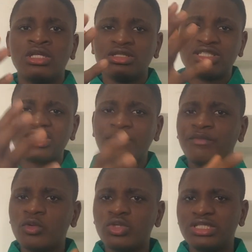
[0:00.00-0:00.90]
The same
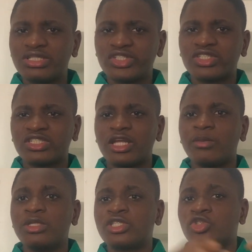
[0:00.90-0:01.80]
thing with this system.
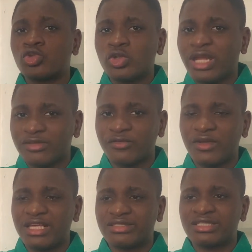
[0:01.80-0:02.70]
It is good at
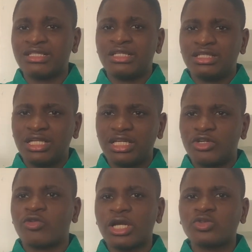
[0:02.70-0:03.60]
first, then a
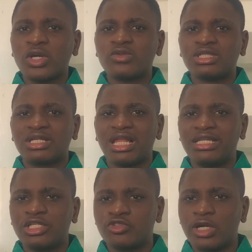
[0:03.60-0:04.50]
gradual
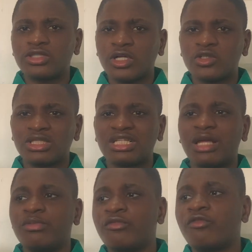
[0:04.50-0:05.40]
decline
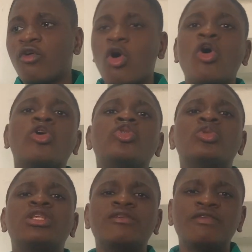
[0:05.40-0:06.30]
before you
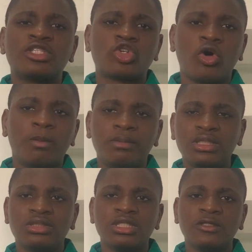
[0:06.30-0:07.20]
leave it
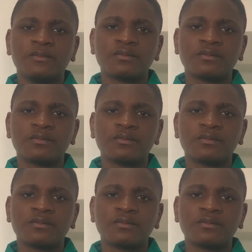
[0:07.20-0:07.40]
completely.